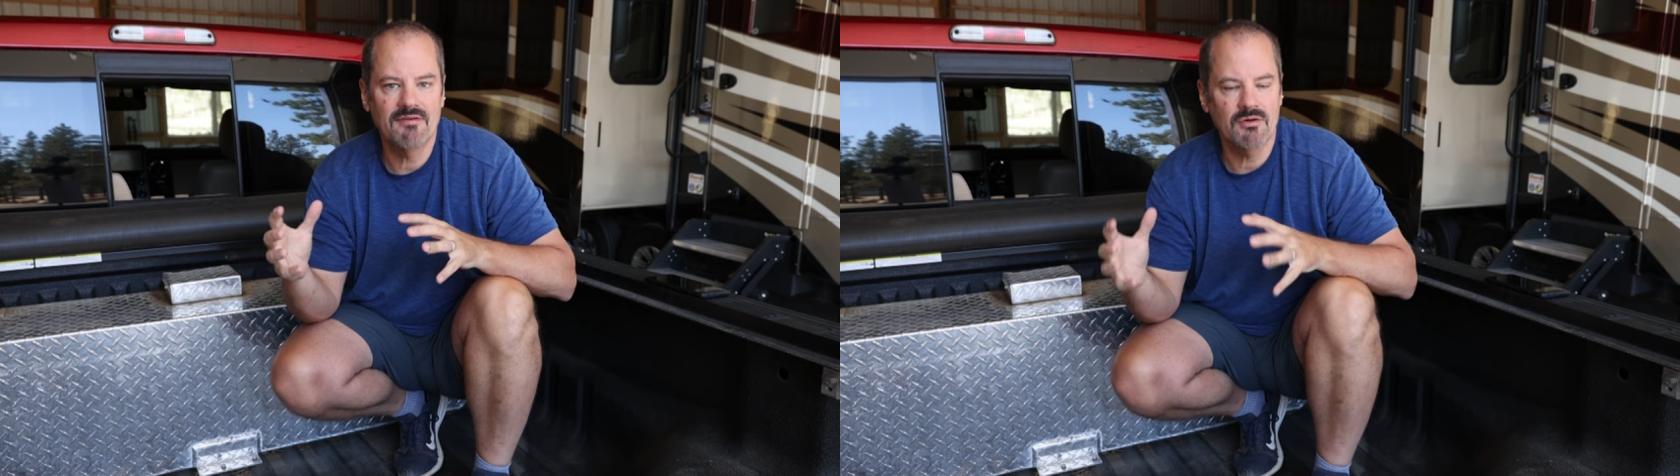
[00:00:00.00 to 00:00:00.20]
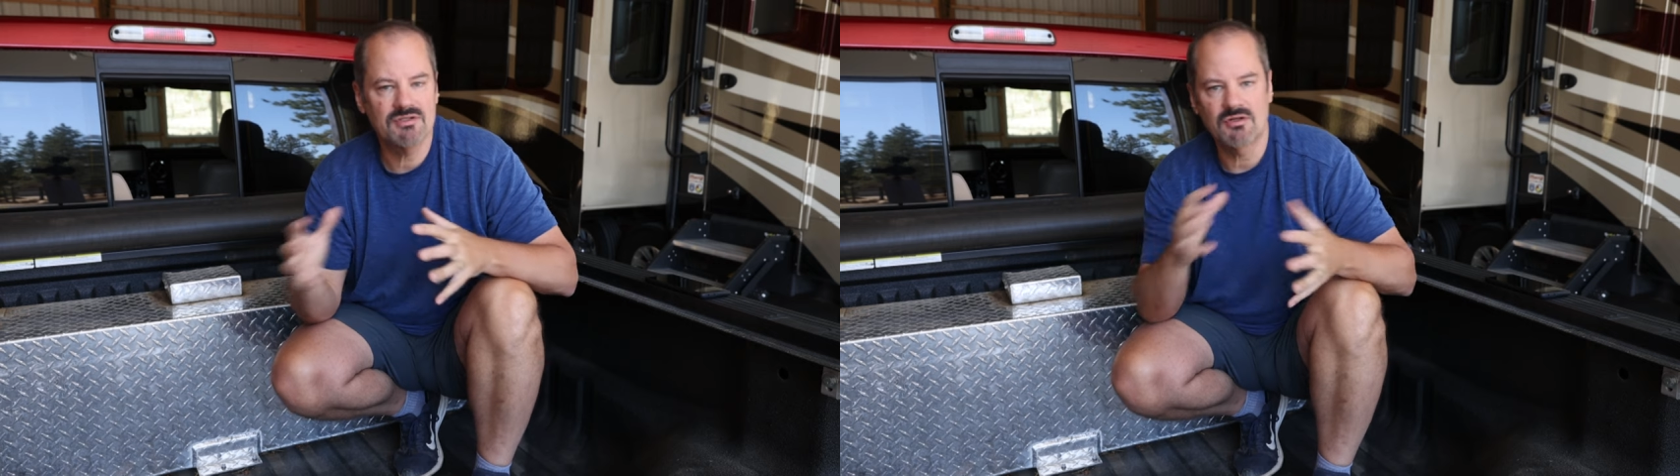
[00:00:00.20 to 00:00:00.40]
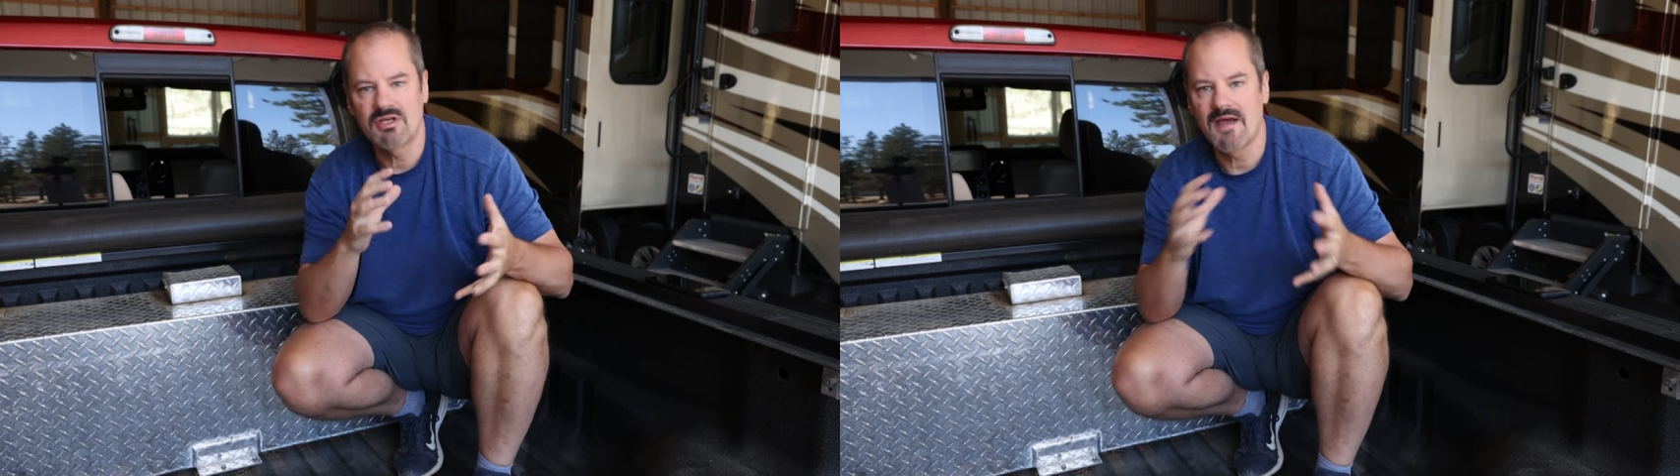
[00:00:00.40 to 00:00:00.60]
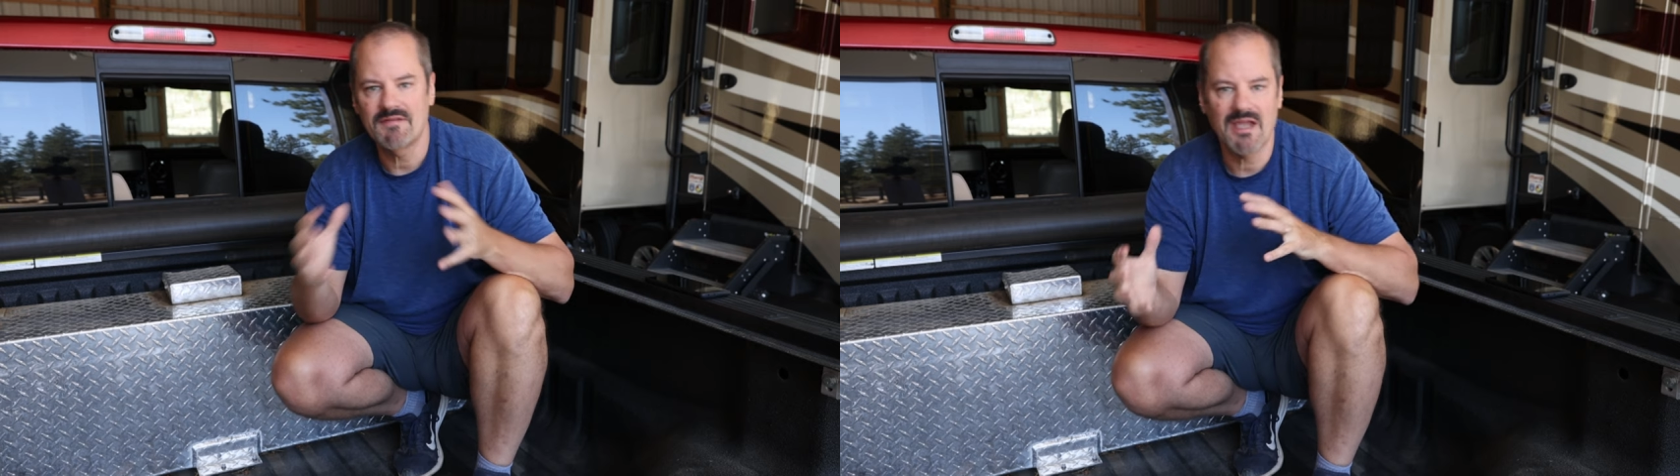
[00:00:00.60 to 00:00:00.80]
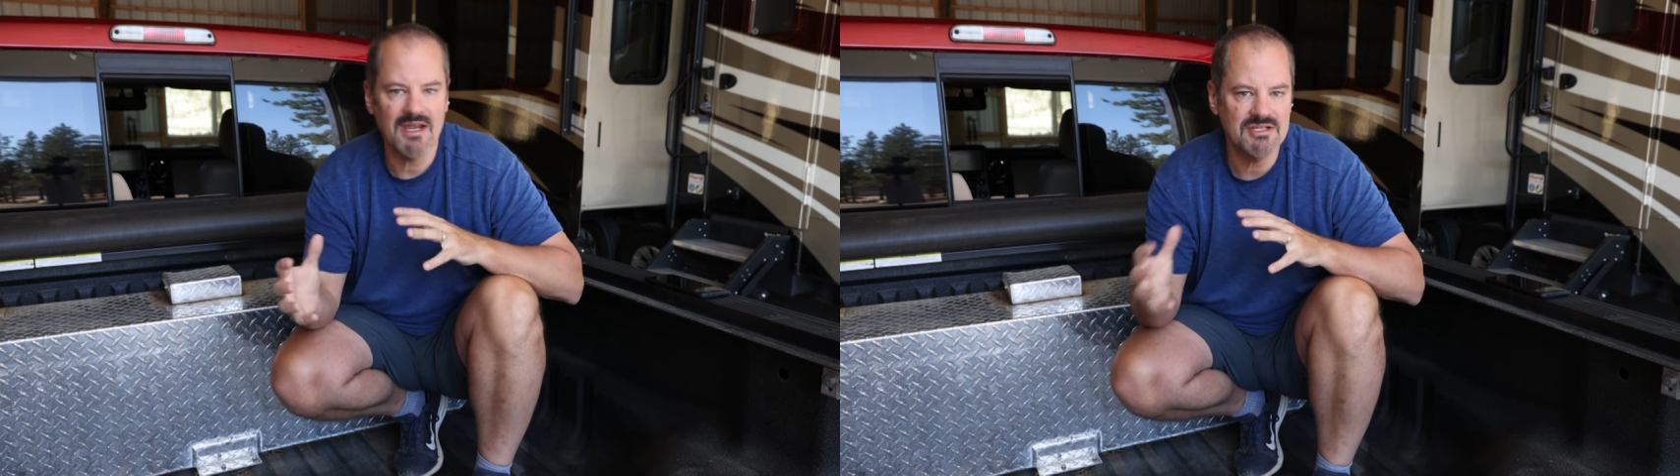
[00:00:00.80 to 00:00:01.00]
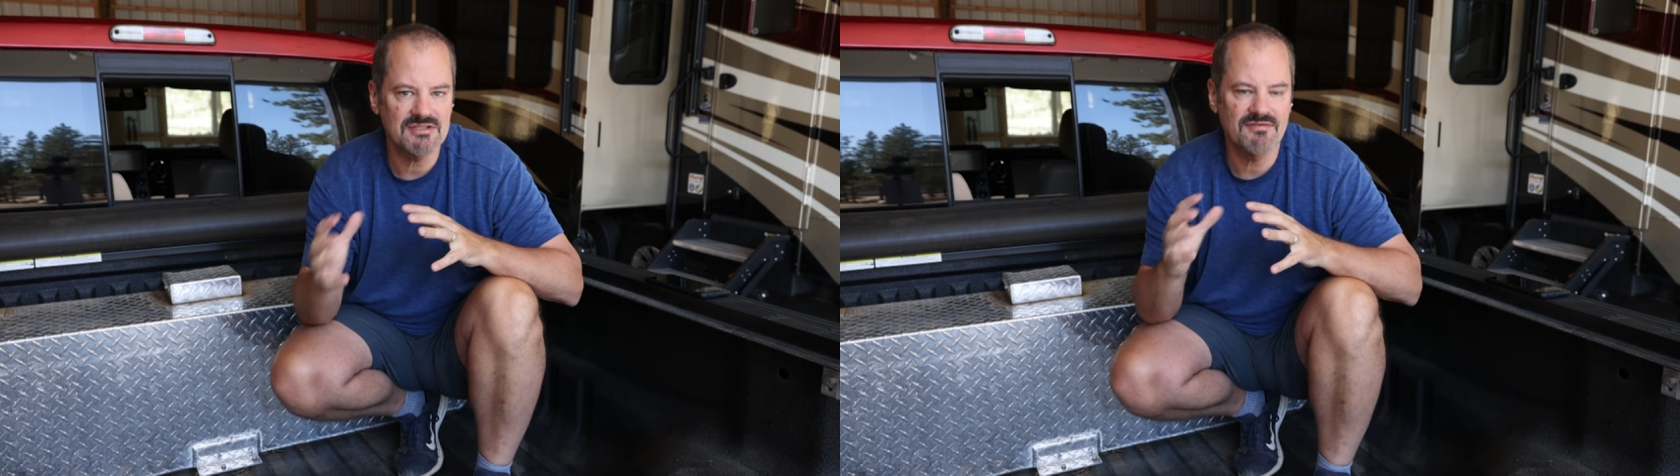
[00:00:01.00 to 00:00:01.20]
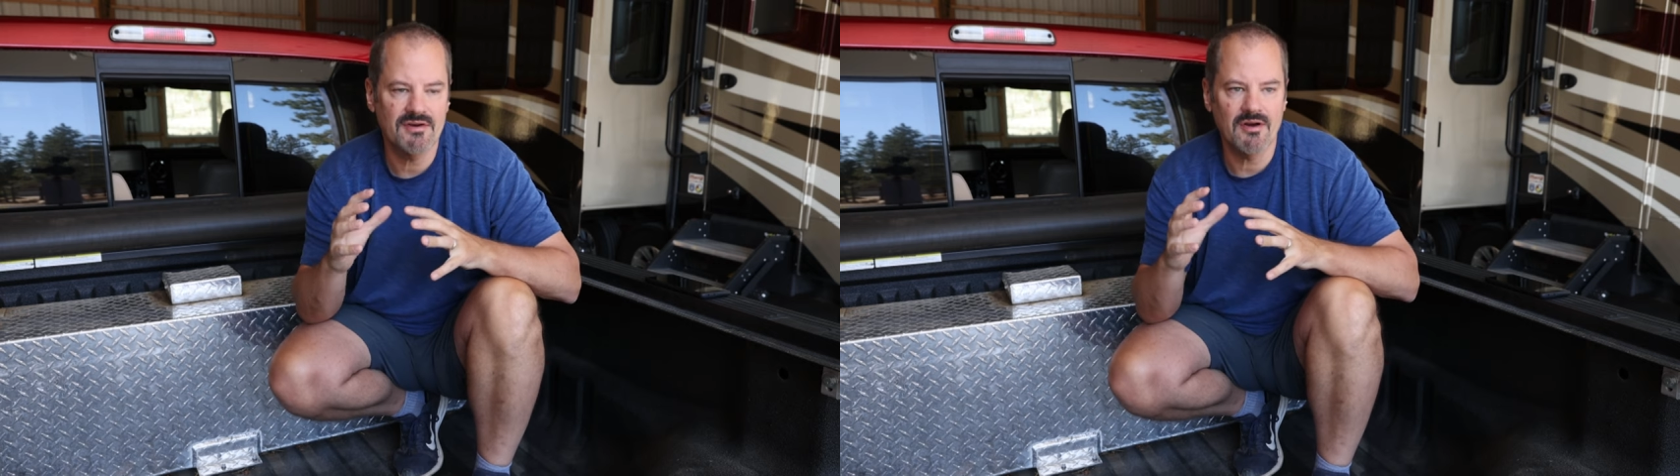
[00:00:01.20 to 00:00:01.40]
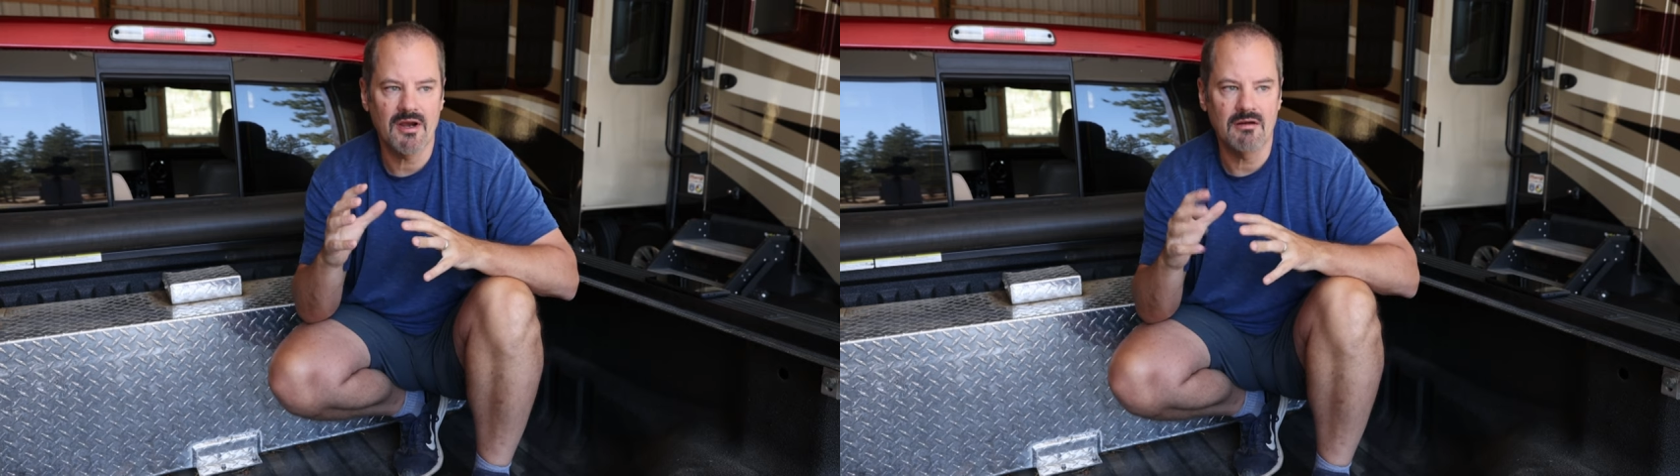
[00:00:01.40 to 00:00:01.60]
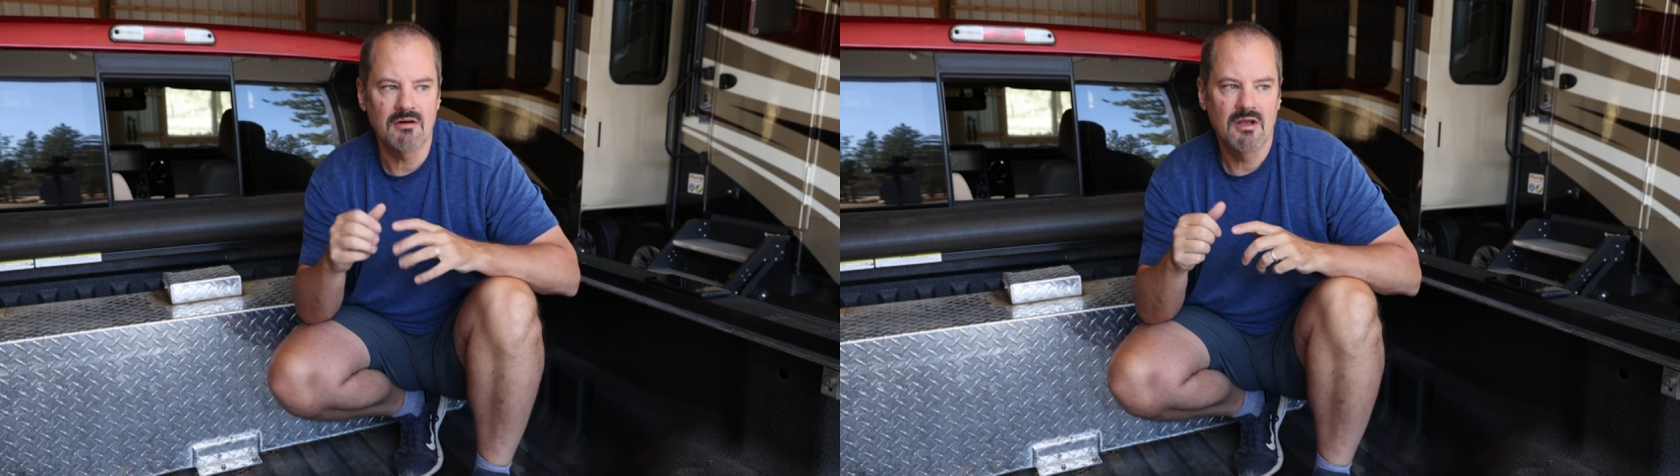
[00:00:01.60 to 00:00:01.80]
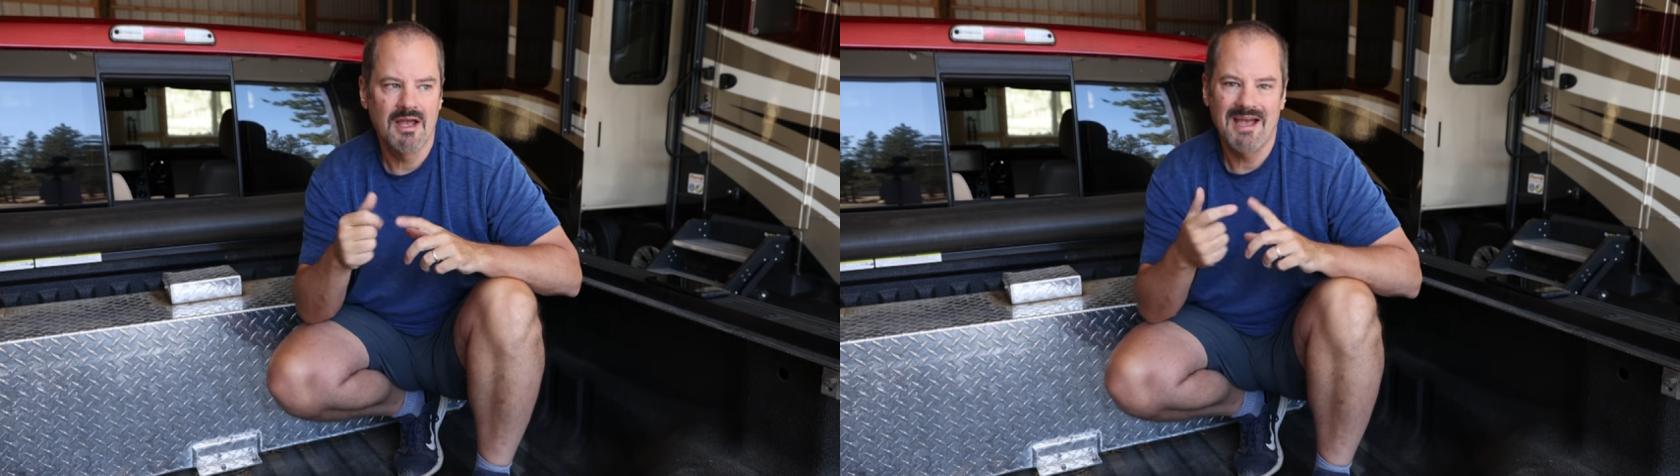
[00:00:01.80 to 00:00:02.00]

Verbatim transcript: folks, so you have to kind of just figure out